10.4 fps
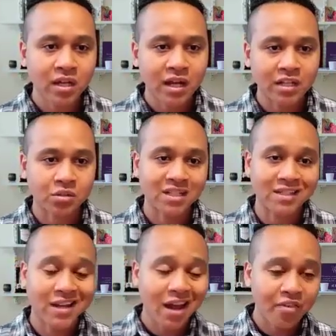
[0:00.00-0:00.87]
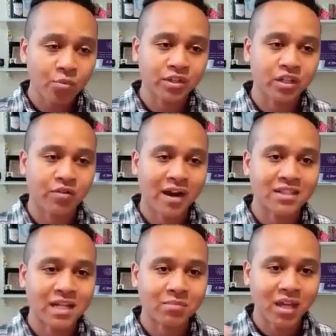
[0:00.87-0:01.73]
And so together with the
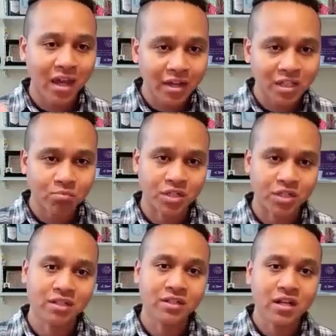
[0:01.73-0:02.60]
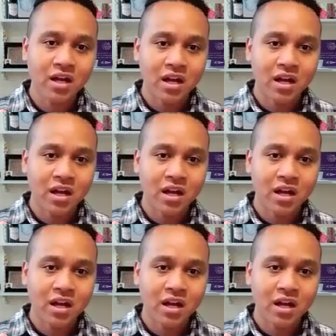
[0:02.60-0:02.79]
granzyme K expression,